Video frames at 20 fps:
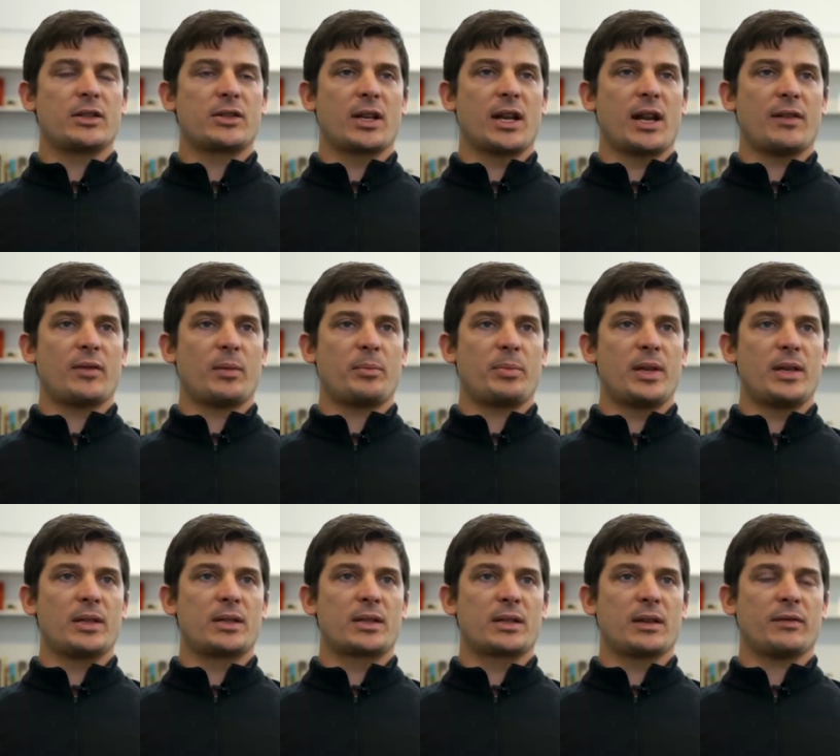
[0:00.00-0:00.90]
they should have a
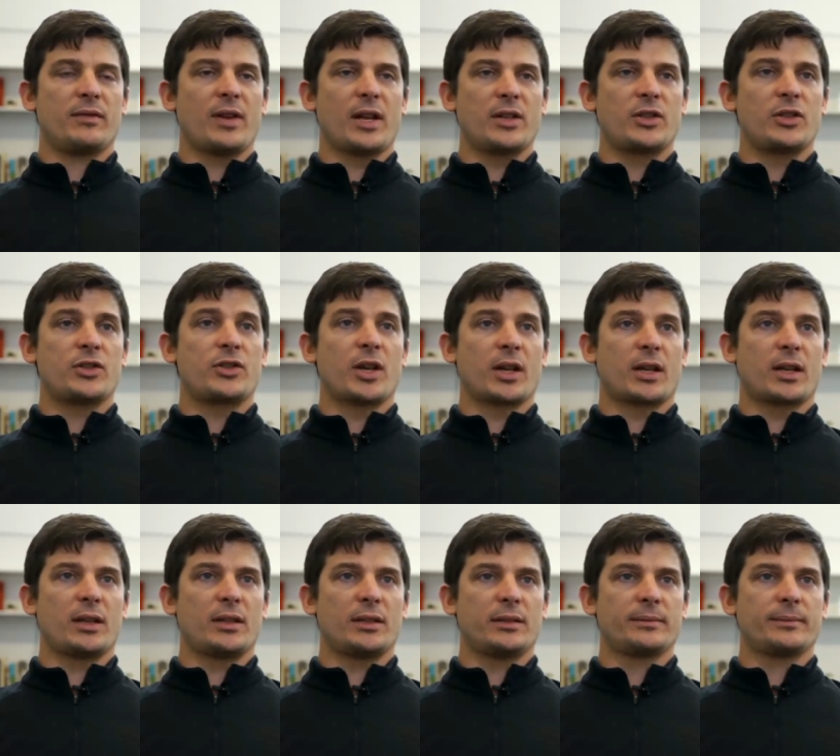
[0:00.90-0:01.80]
piece of veggie
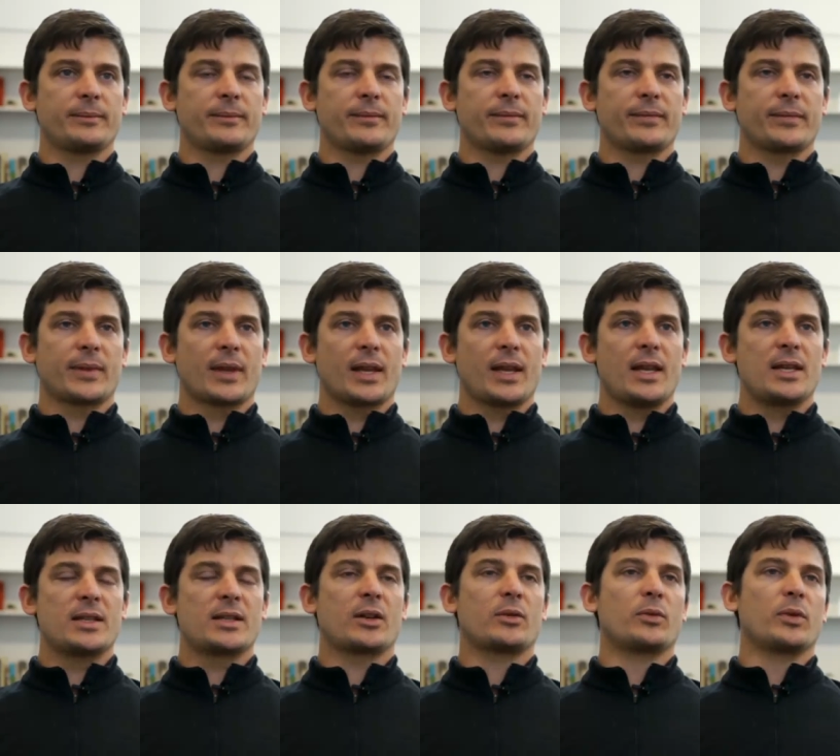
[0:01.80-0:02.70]
chicken
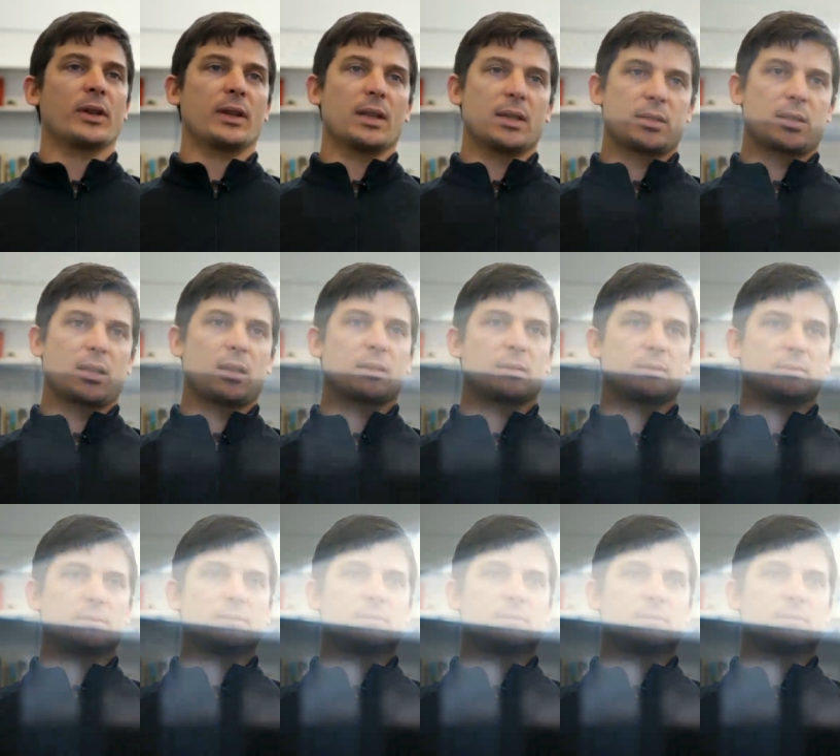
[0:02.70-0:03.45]
is unrealistic.